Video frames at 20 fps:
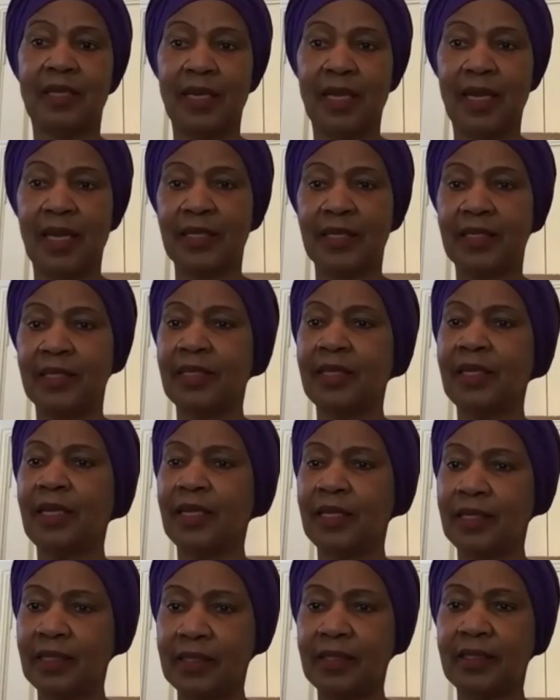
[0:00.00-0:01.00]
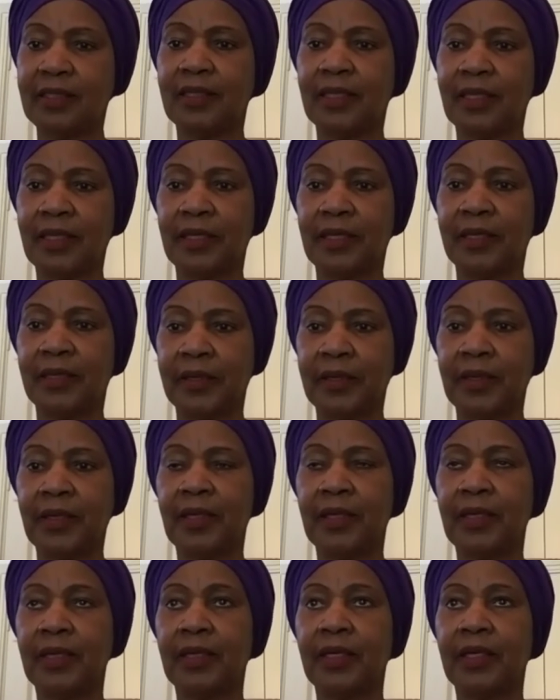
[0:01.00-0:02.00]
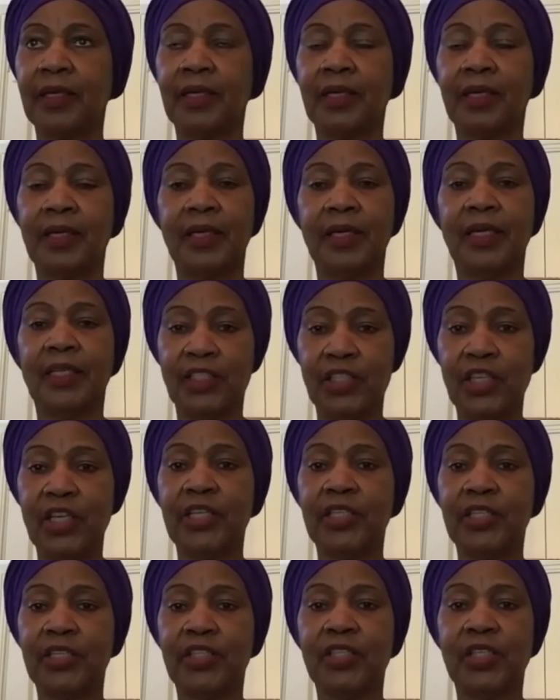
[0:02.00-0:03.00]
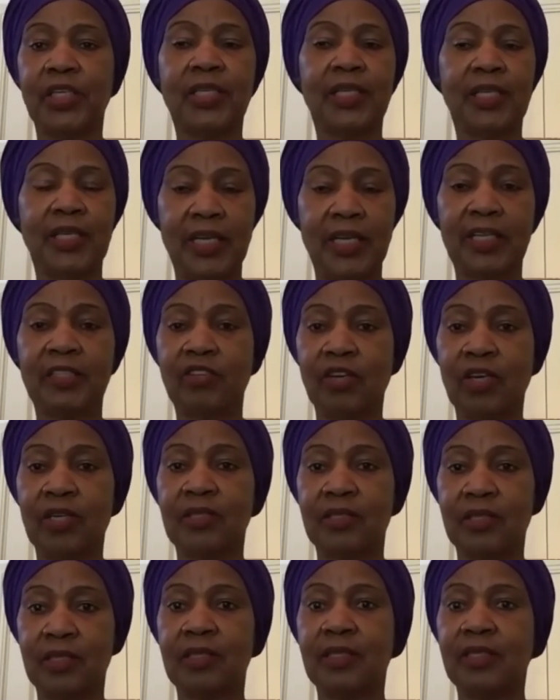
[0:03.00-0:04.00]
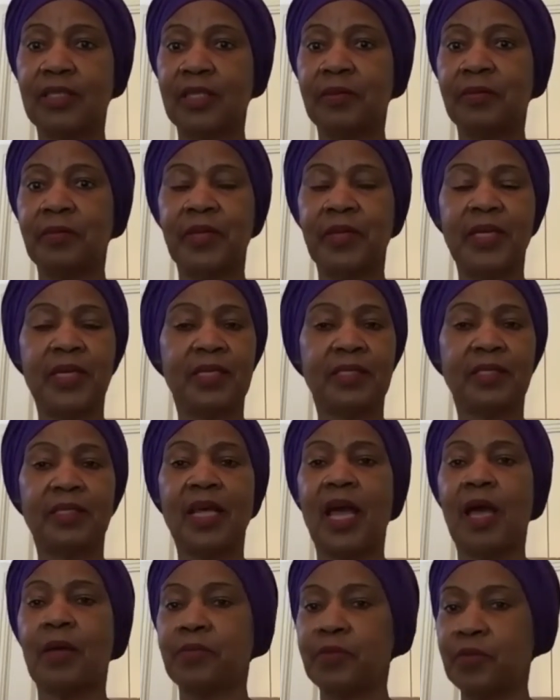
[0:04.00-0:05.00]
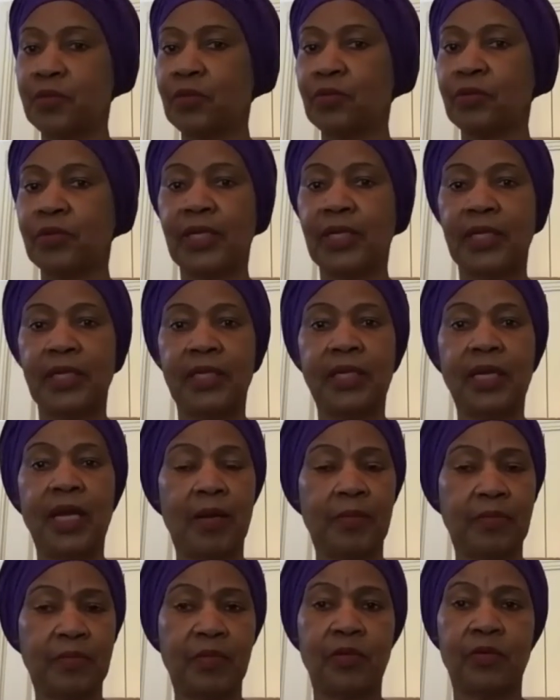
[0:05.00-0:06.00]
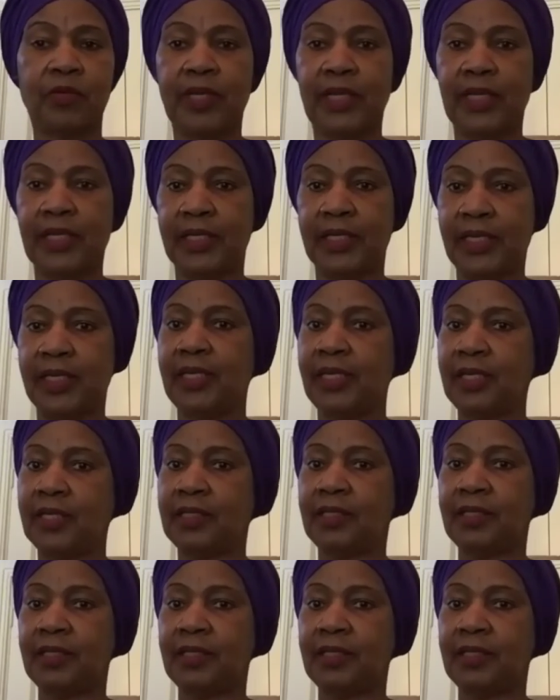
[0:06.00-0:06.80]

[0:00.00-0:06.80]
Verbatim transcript: line. And uh, a change in the electoral system is absolutely, absolutely needed.